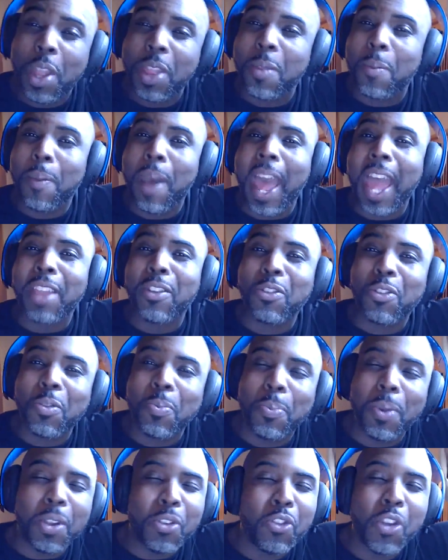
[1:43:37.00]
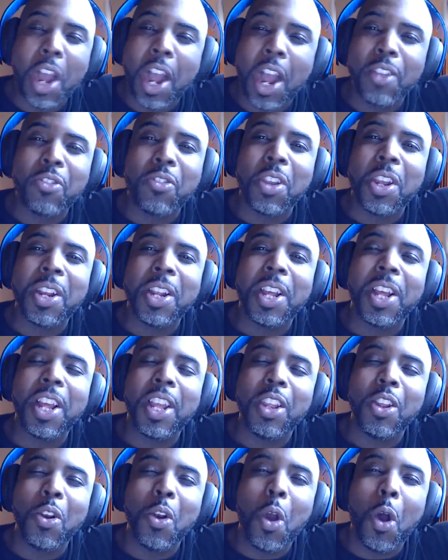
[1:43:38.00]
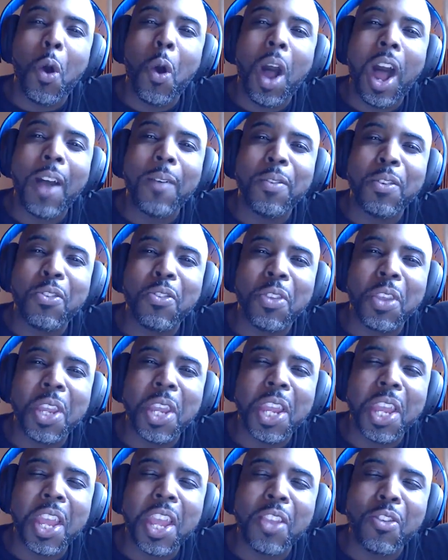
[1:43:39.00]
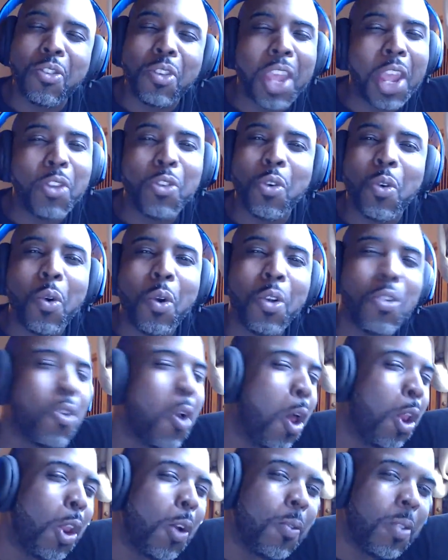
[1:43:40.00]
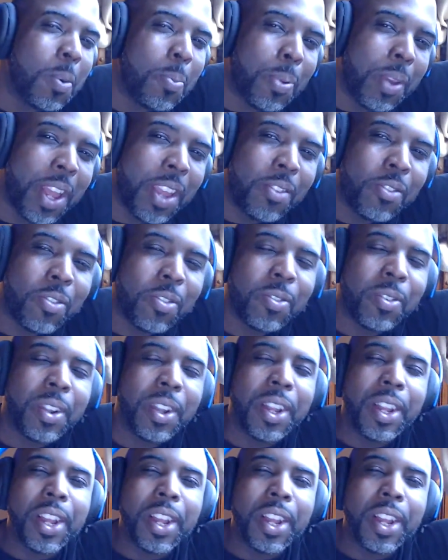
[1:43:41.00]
the match, but John Cena, obviously his schedule is all over the place.